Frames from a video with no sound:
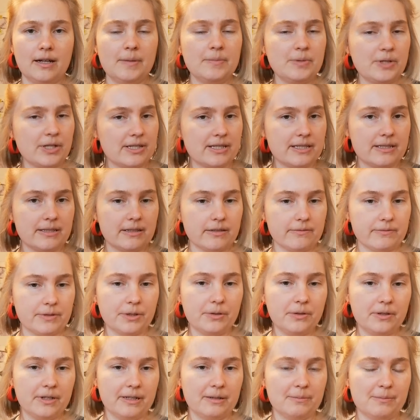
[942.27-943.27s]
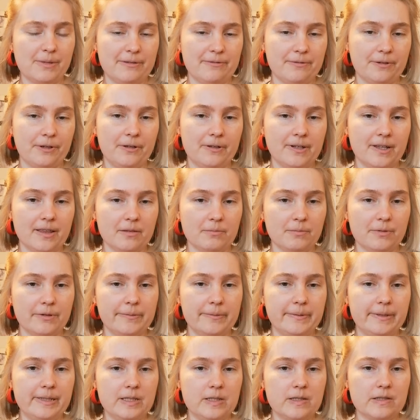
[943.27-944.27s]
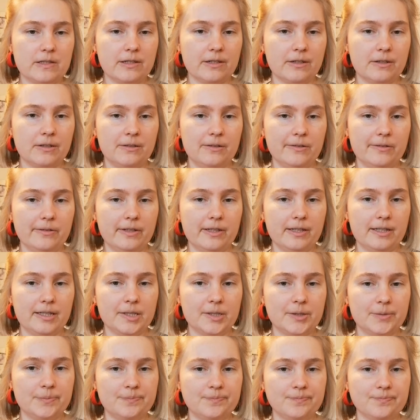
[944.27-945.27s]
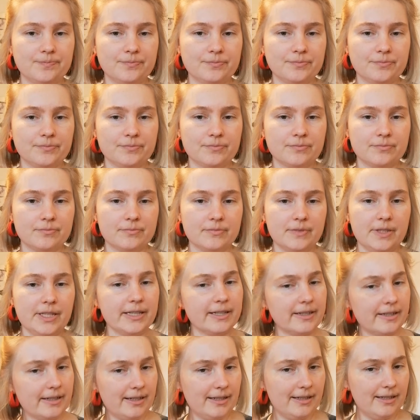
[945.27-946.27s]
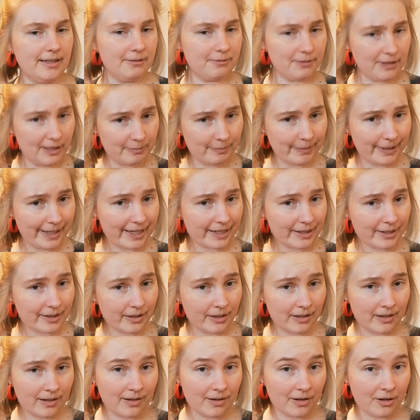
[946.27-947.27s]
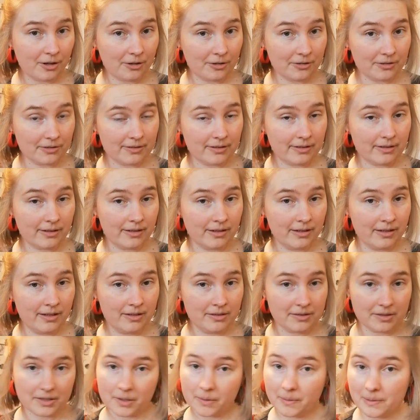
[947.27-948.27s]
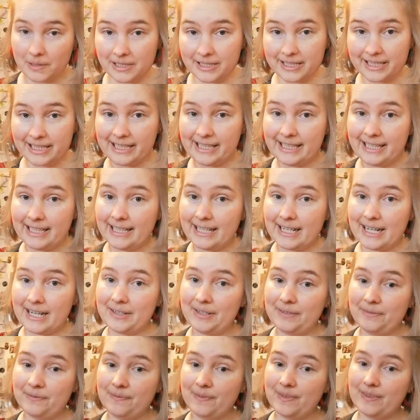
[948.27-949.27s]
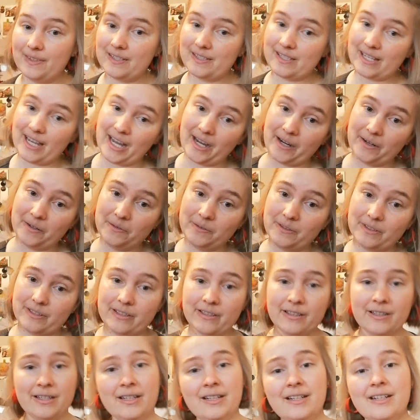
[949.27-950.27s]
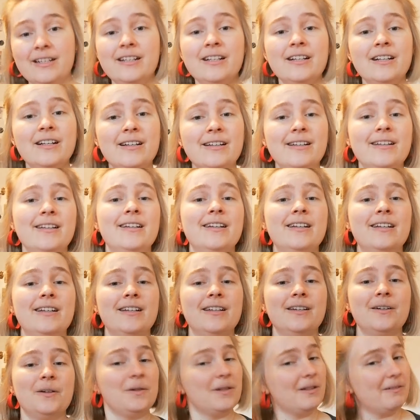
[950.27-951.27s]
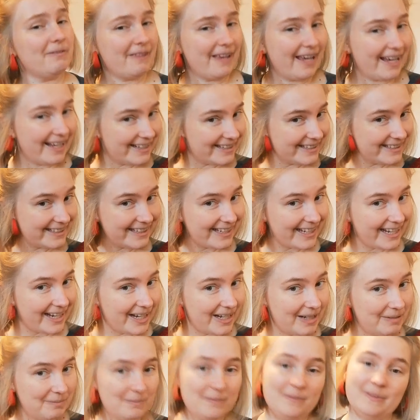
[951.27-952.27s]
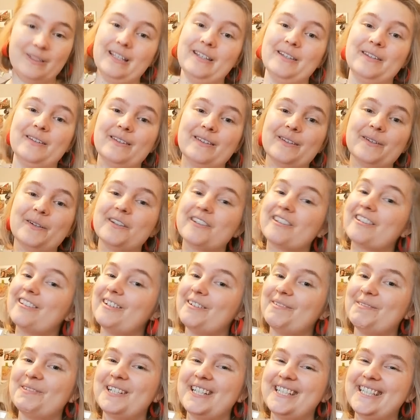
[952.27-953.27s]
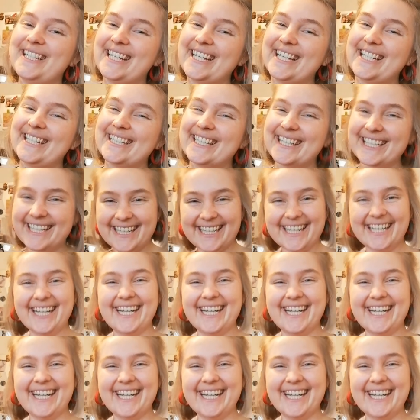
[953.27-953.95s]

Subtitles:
just recording on my phone at the moment, so yeah, any feedback on the quality, the sound, all of that is also appreciated.